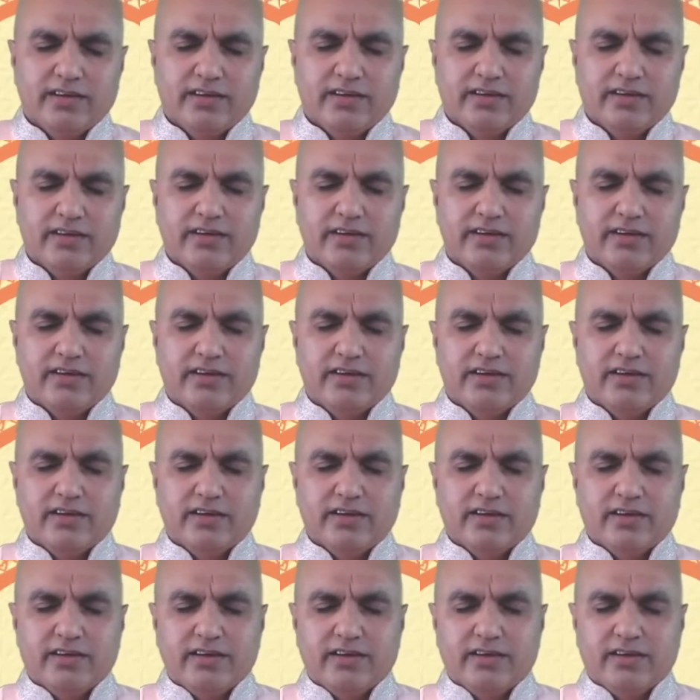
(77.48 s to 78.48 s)

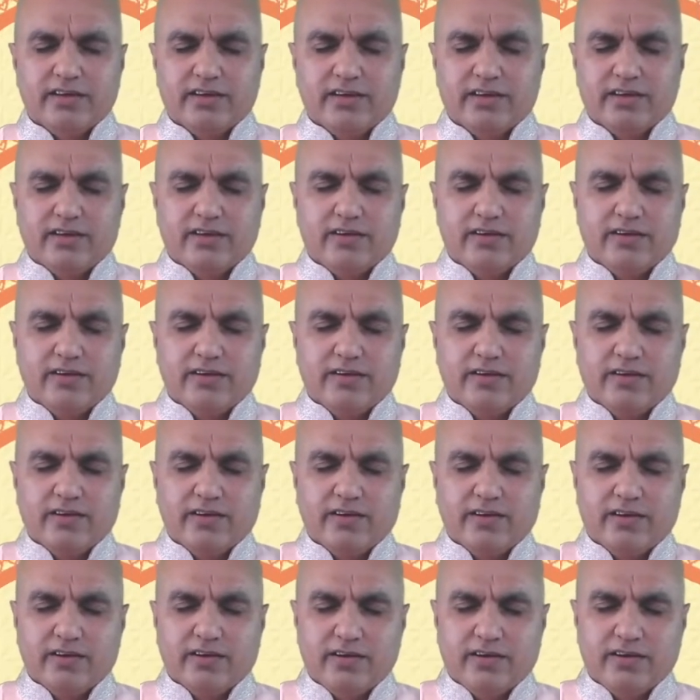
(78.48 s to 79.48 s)

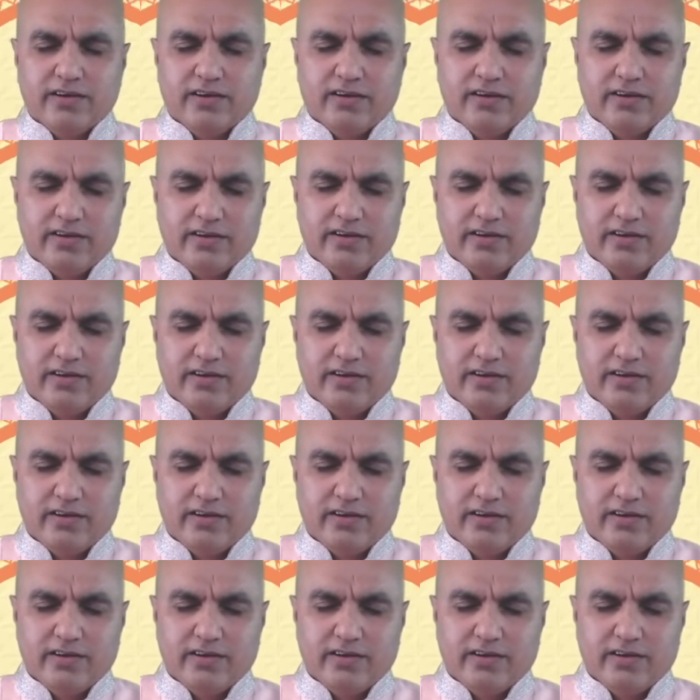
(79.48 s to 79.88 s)
Nothing is said.